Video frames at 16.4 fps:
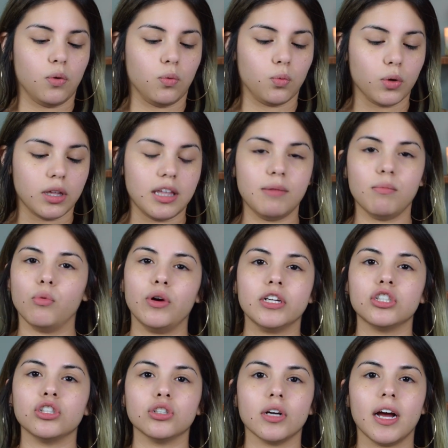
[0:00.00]
really
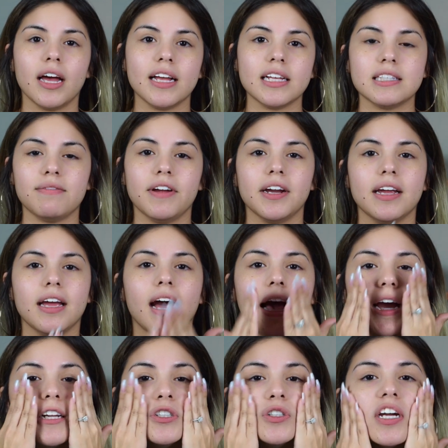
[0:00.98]
moisturized, very
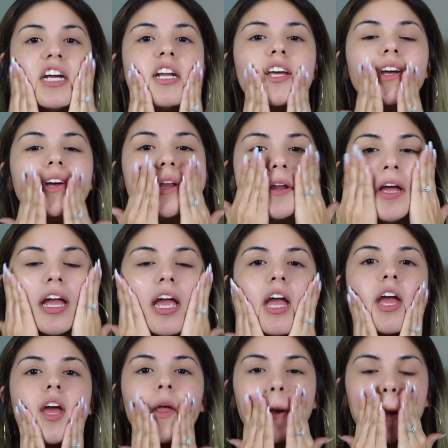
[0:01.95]
hydrated,
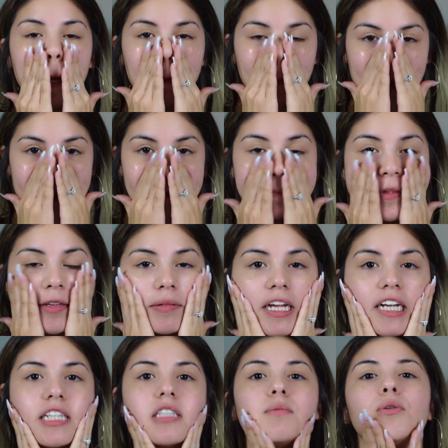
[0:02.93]
and I wake up the
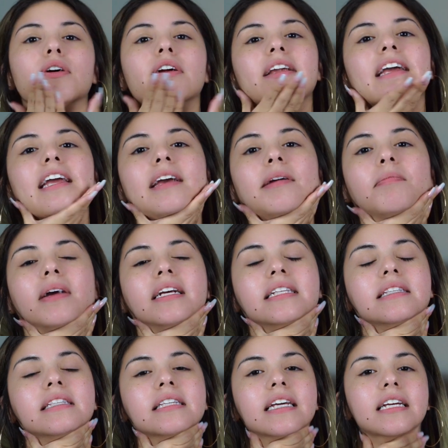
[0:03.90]
next morning and my
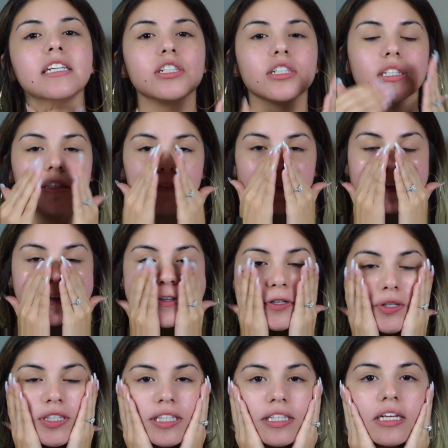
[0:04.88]
skin just
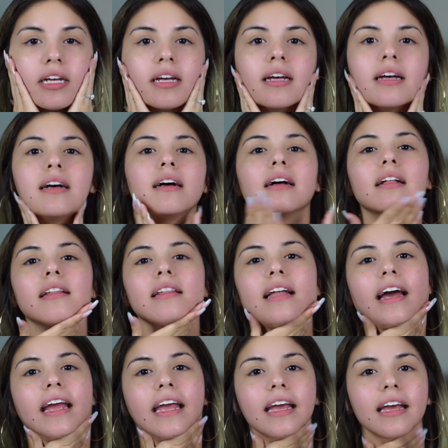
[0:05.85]
feels
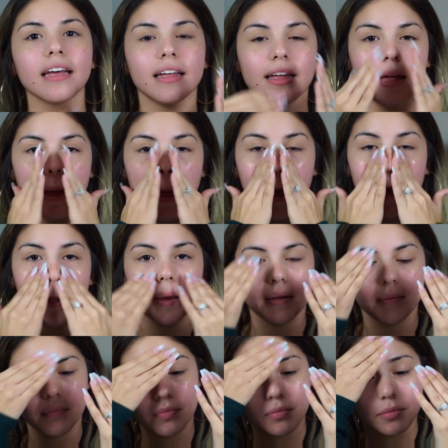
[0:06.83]
like
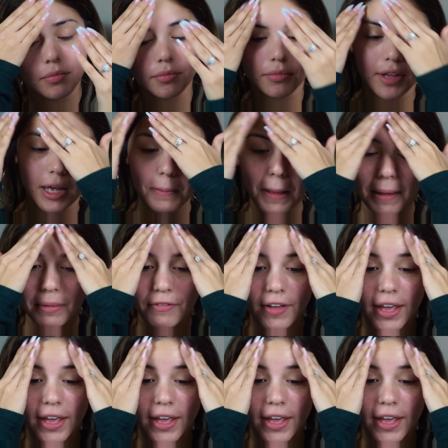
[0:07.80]
a baby